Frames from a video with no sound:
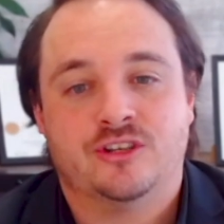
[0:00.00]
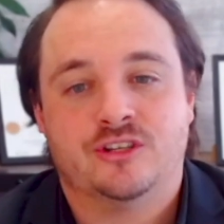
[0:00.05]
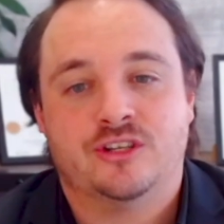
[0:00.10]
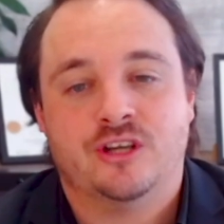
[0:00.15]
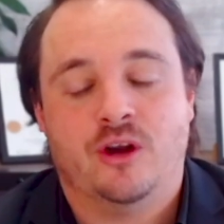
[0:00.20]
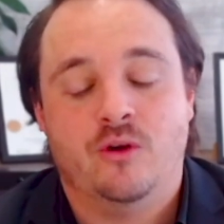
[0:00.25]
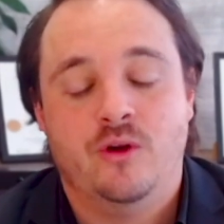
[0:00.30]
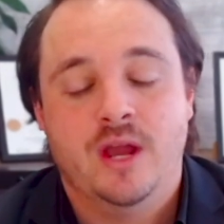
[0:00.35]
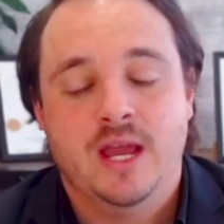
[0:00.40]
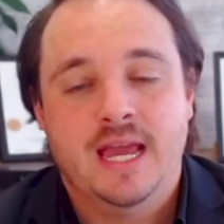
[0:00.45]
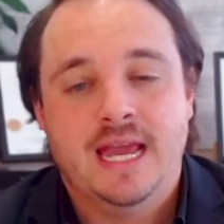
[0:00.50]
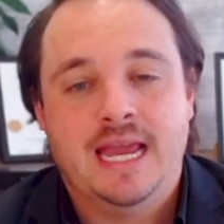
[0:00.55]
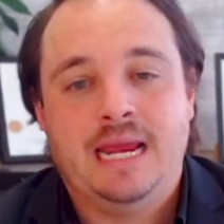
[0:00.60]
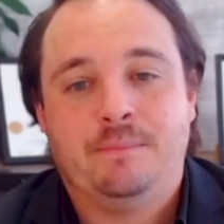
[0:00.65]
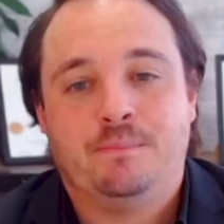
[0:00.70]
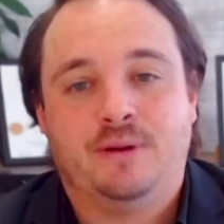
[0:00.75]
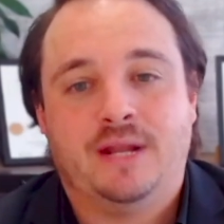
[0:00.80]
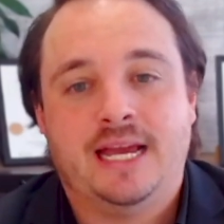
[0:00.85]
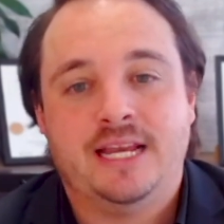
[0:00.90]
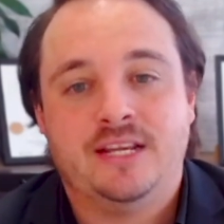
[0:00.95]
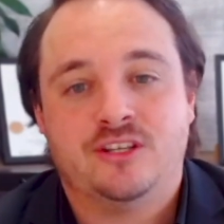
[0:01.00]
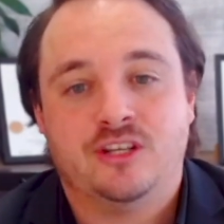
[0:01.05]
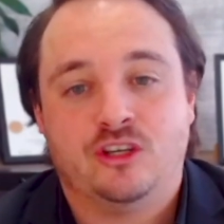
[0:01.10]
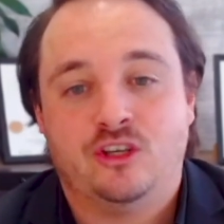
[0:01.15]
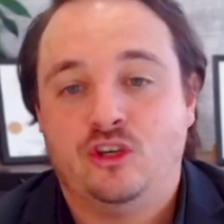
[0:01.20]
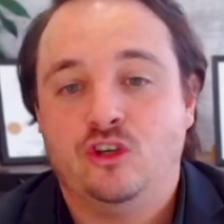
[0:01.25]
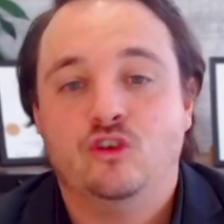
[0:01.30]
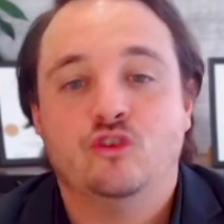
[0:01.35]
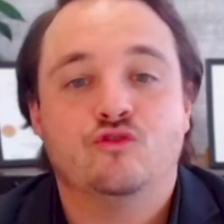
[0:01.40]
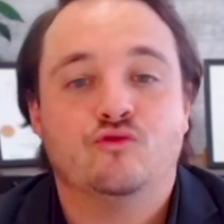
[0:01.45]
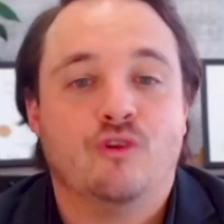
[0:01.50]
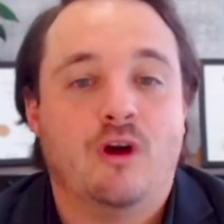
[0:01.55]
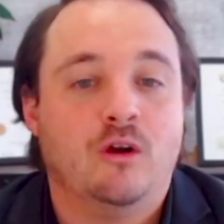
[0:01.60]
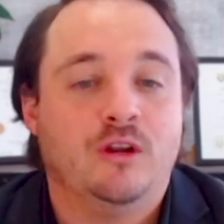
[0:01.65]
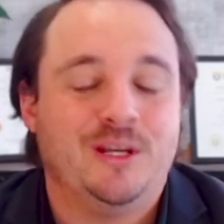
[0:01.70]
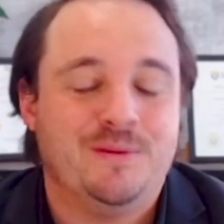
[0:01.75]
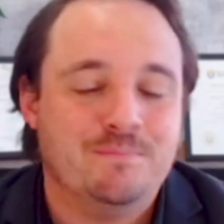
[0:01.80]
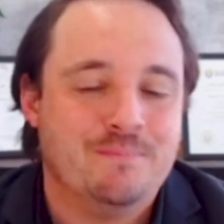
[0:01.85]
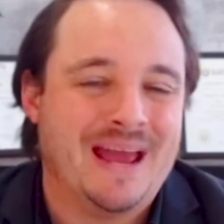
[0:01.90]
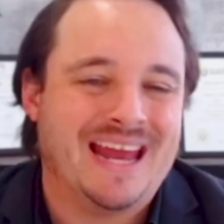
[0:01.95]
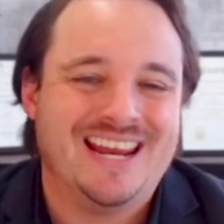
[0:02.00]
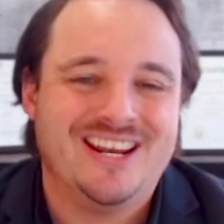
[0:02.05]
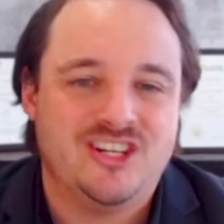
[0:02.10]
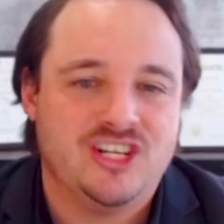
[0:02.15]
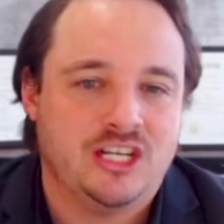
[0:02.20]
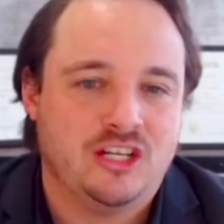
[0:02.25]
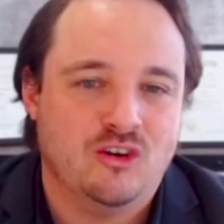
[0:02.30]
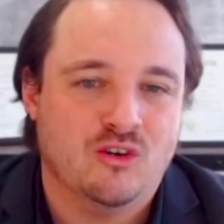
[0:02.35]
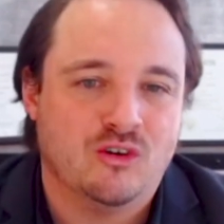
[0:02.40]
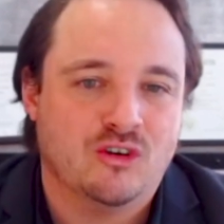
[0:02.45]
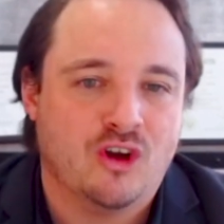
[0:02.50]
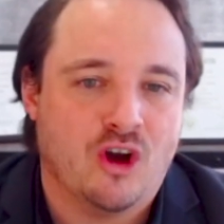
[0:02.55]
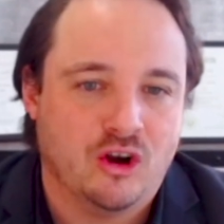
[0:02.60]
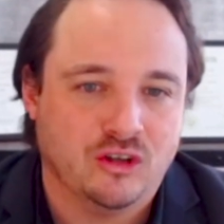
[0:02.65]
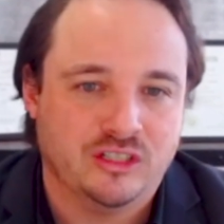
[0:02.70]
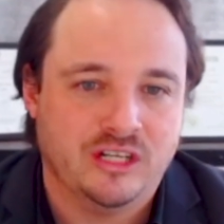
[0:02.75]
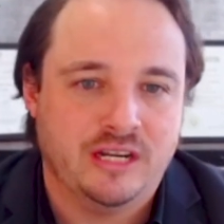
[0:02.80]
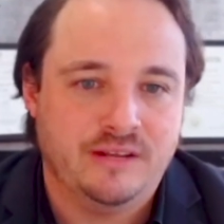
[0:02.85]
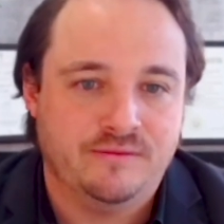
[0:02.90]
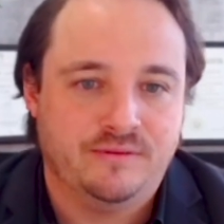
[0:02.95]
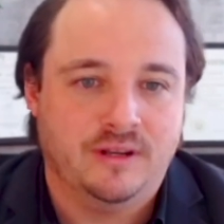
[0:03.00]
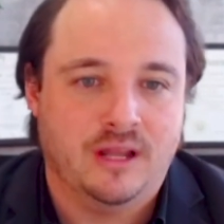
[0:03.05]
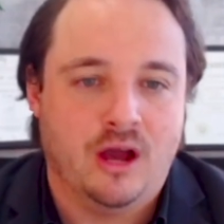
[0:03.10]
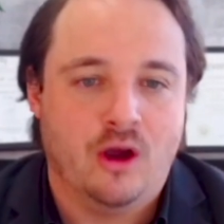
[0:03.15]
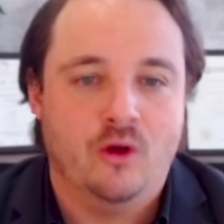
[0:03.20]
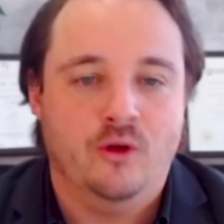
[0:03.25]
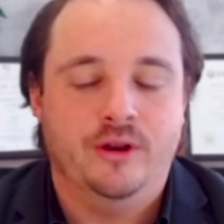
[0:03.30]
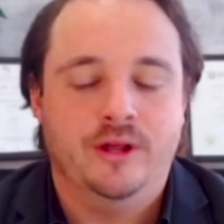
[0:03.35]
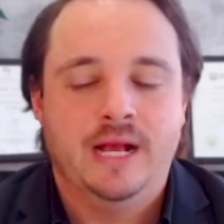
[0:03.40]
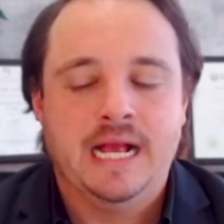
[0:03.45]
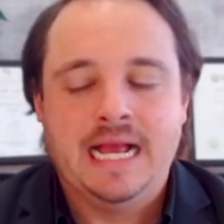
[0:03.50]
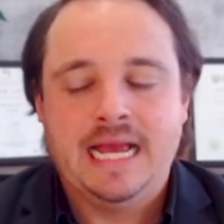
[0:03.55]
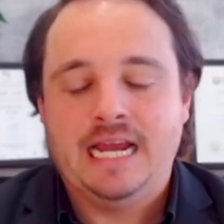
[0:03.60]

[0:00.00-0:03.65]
so it plays a huge role in managing your cognitive load.